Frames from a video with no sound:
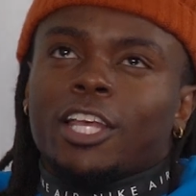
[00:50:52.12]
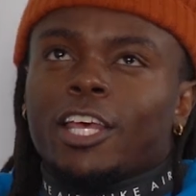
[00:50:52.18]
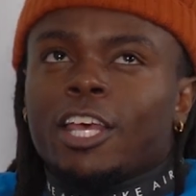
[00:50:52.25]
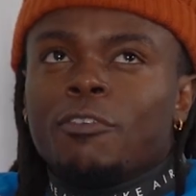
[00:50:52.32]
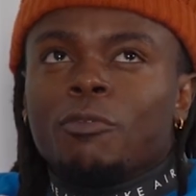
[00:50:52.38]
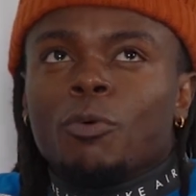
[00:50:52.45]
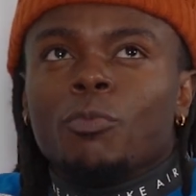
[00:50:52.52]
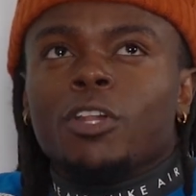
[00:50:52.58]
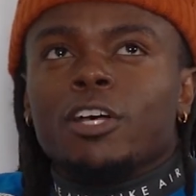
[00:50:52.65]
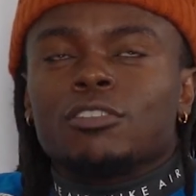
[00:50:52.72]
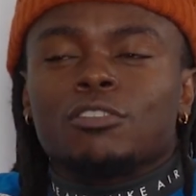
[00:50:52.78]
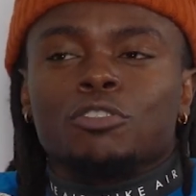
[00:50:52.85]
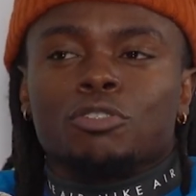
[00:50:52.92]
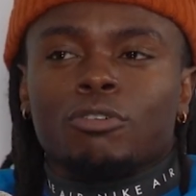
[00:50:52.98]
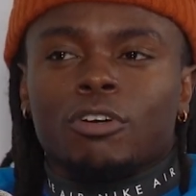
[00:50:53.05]
even when we lost
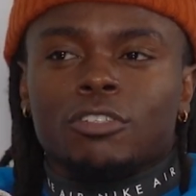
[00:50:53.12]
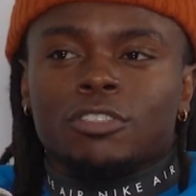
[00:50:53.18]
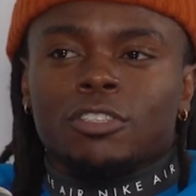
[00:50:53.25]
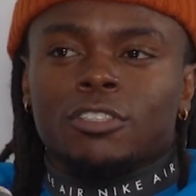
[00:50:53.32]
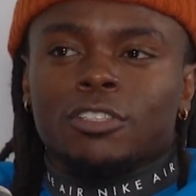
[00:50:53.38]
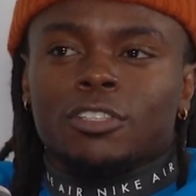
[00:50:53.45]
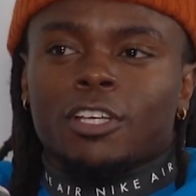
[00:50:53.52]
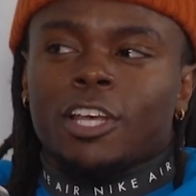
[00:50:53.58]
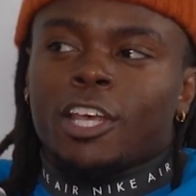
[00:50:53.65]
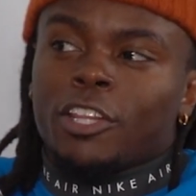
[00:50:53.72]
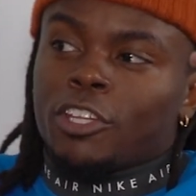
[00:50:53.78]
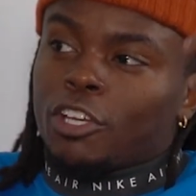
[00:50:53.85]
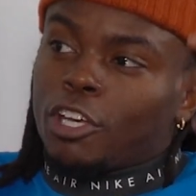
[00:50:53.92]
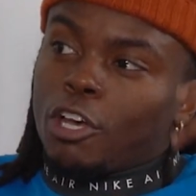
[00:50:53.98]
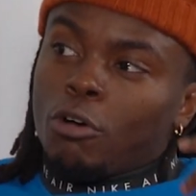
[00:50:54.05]
to Georgia and
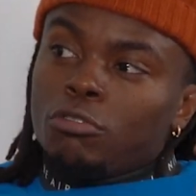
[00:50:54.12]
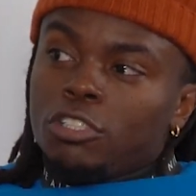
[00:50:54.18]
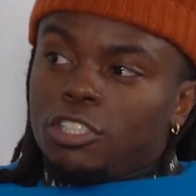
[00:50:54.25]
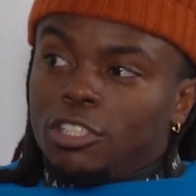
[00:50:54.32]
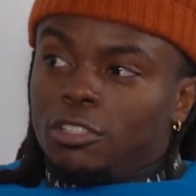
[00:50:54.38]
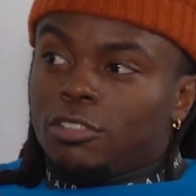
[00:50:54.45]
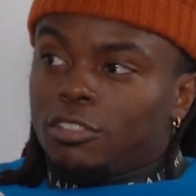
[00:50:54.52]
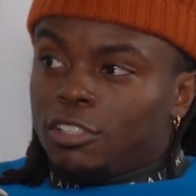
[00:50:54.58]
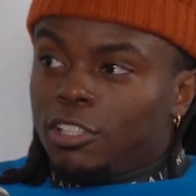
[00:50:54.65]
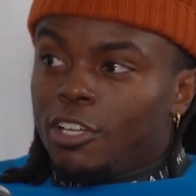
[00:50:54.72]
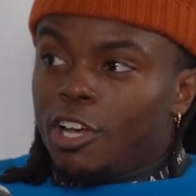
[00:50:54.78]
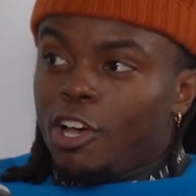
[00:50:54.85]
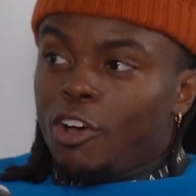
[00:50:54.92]
the coaches,